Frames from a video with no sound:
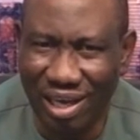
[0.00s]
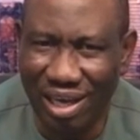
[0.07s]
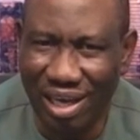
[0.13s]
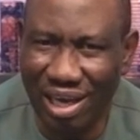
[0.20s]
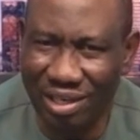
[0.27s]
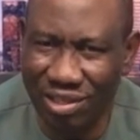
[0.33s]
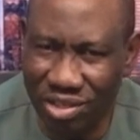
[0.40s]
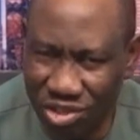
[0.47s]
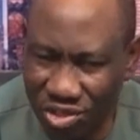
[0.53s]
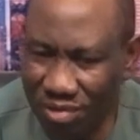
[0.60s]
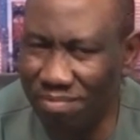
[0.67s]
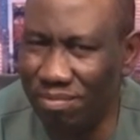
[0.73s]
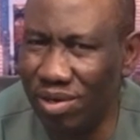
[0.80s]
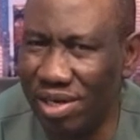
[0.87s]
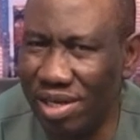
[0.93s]
And
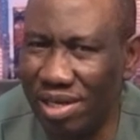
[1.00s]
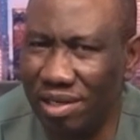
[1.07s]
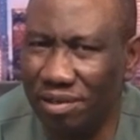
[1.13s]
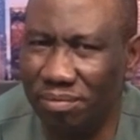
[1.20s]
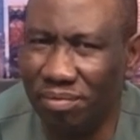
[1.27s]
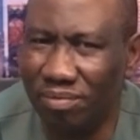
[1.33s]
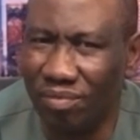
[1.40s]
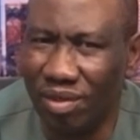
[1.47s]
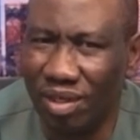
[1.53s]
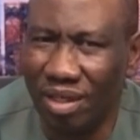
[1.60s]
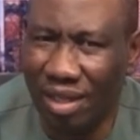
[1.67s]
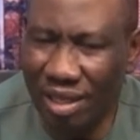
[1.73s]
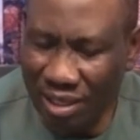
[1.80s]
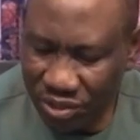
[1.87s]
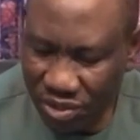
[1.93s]
somebody
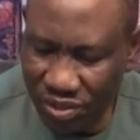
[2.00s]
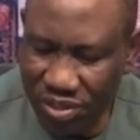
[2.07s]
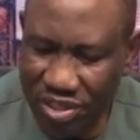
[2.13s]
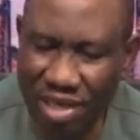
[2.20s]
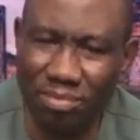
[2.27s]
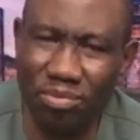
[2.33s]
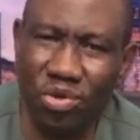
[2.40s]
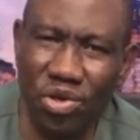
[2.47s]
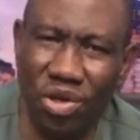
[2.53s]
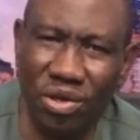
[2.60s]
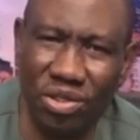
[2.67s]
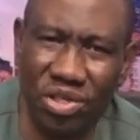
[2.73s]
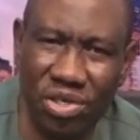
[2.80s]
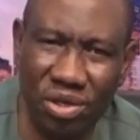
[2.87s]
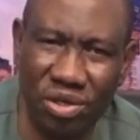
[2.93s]
that just came to your
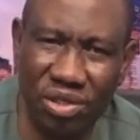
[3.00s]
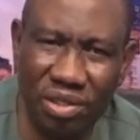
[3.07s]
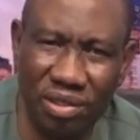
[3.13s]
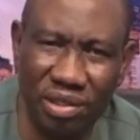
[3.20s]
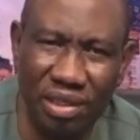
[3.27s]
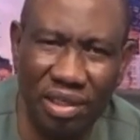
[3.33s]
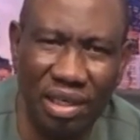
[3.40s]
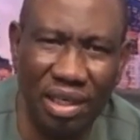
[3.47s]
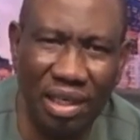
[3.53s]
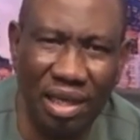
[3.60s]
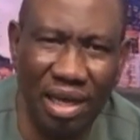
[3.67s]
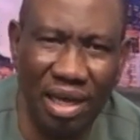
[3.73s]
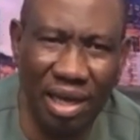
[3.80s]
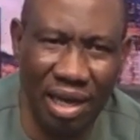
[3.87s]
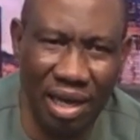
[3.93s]
church,
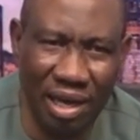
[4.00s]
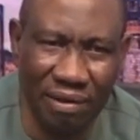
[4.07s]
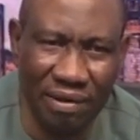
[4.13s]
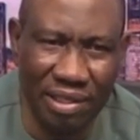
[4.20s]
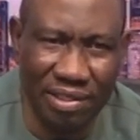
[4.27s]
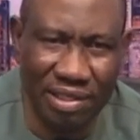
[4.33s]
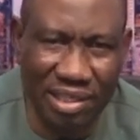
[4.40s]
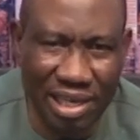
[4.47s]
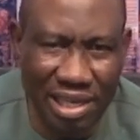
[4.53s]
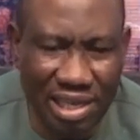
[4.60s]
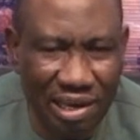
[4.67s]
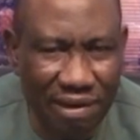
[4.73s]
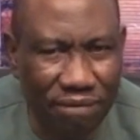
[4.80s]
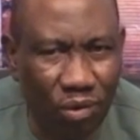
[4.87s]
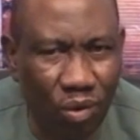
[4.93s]
stayed
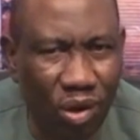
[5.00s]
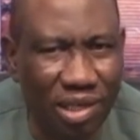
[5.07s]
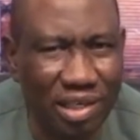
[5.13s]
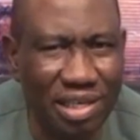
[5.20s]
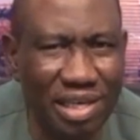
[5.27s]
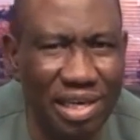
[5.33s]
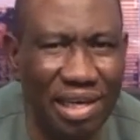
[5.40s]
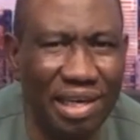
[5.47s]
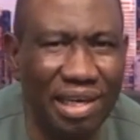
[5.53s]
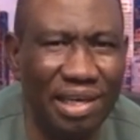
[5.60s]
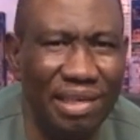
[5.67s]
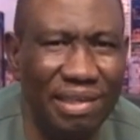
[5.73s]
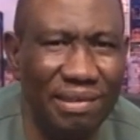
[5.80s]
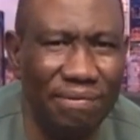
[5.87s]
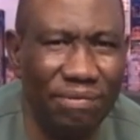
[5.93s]
there for 1 year,
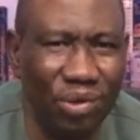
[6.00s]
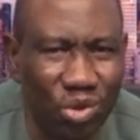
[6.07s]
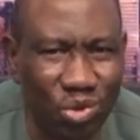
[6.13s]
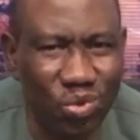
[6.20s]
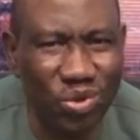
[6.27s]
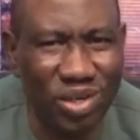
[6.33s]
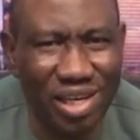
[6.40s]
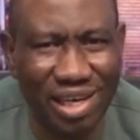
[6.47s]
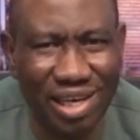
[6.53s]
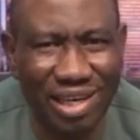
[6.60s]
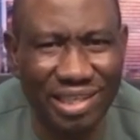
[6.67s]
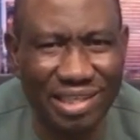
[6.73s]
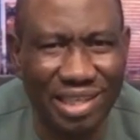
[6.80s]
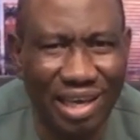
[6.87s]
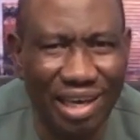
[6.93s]
for 2
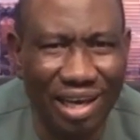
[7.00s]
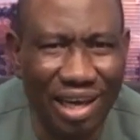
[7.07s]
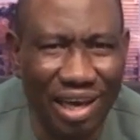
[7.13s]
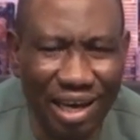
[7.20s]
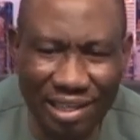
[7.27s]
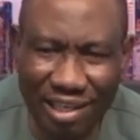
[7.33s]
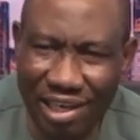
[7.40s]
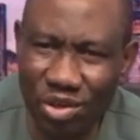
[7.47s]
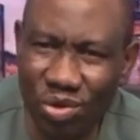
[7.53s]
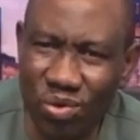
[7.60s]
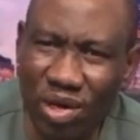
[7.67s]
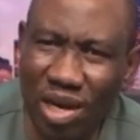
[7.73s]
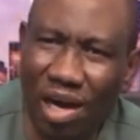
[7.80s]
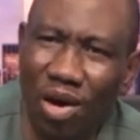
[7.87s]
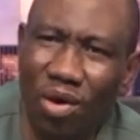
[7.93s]
years, and then you
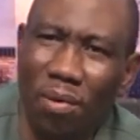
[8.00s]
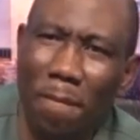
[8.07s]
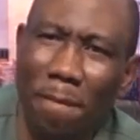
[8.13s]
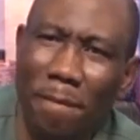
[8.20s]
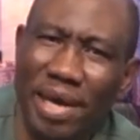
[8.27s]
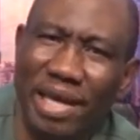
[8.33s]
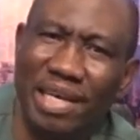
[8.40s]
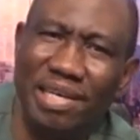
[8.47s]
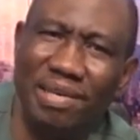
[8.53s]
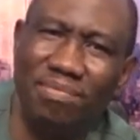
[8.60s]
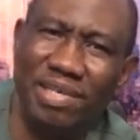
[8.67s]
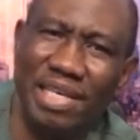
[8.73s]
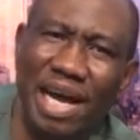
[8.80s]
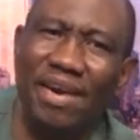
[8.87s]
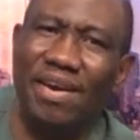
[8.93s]
now make him
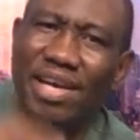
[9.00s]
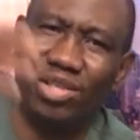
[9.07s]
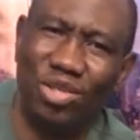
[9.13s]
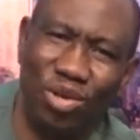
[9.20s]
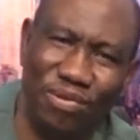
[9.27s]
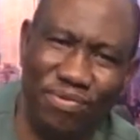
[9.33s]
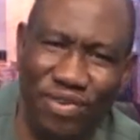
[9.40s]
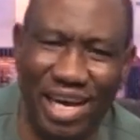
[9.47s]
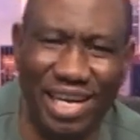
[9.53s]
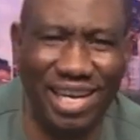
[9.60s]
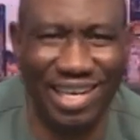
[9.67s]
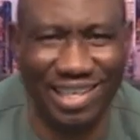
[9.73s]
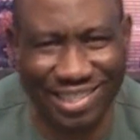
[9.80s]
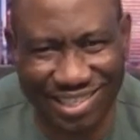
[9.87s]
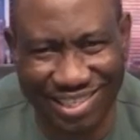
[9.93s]
director of
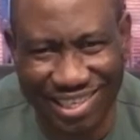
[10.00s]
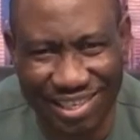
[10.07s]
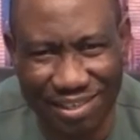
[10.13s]
finance.